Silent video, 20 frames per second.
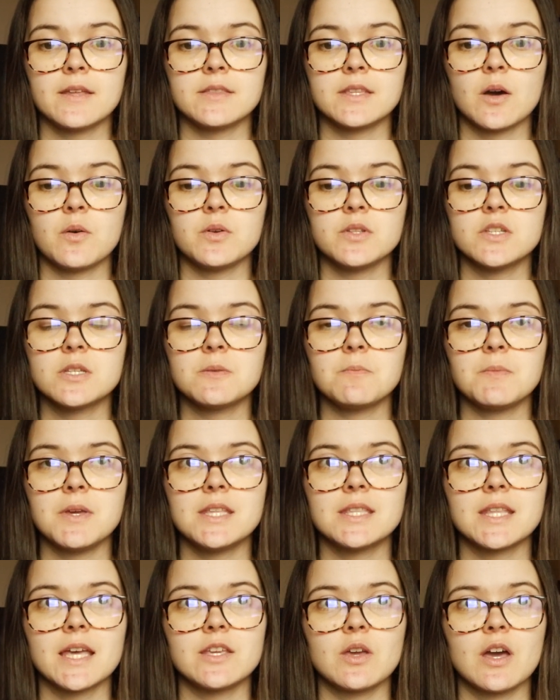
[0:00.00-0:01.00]
Now, it doesn't
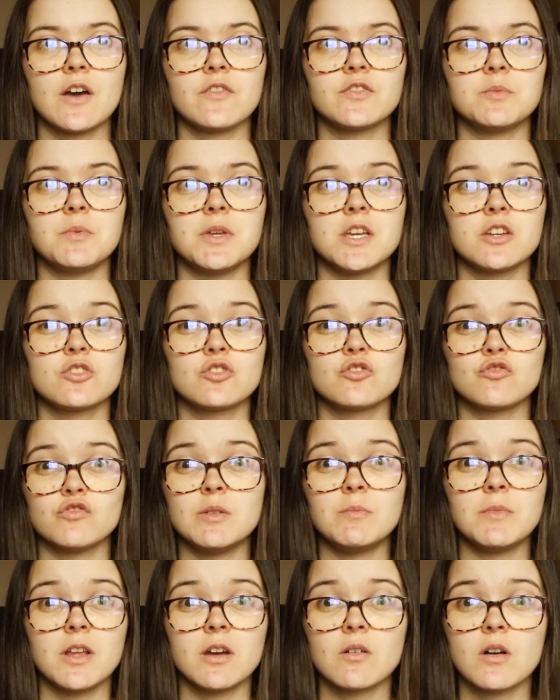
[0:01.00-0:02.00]
mean that you have to be
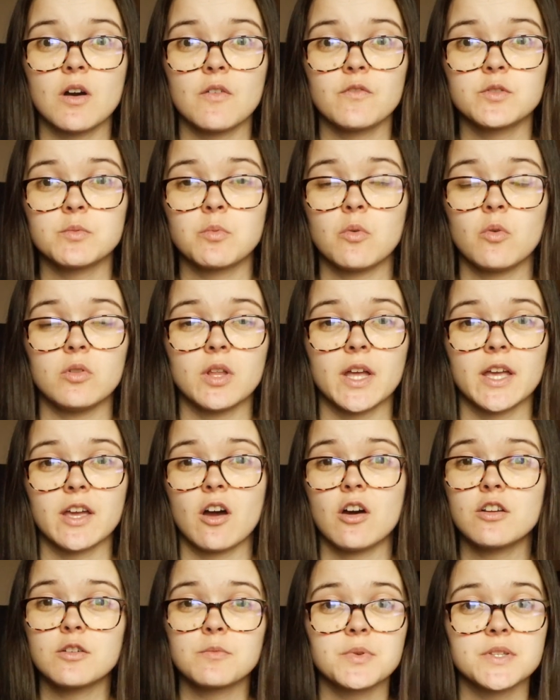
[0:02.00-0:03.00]
extremely uncomfortable like one
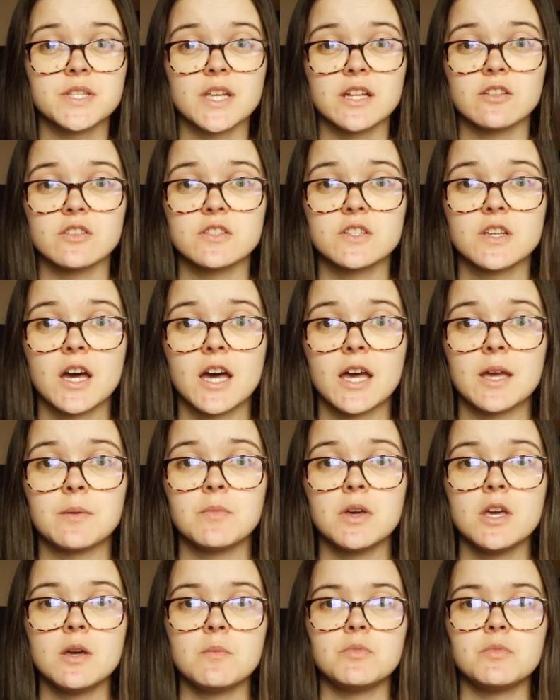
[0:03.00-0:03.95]
hundred percent of the time,